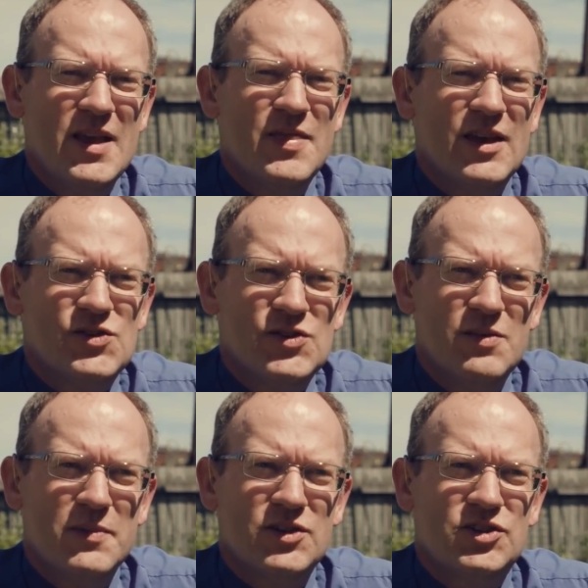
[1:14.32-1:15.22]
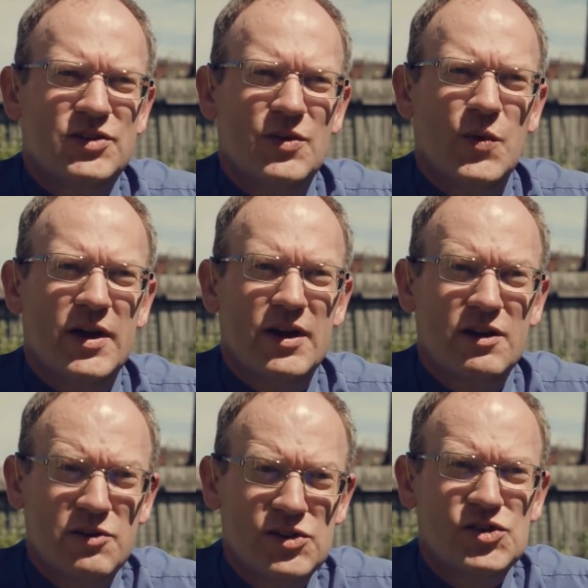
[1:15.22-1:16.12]
There's so much where
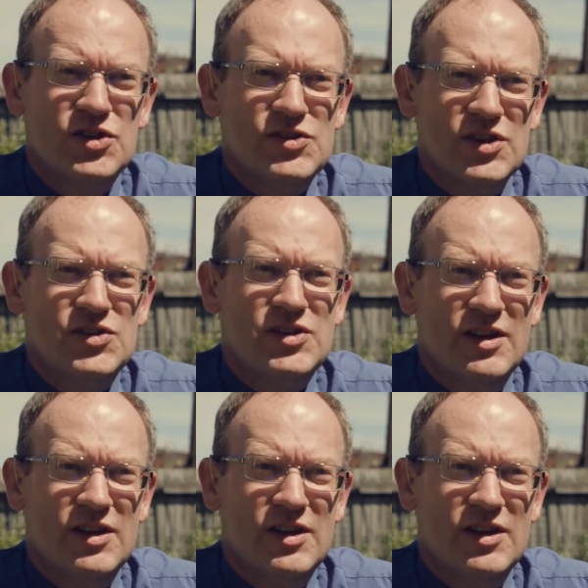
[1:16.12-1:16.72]
Christians I see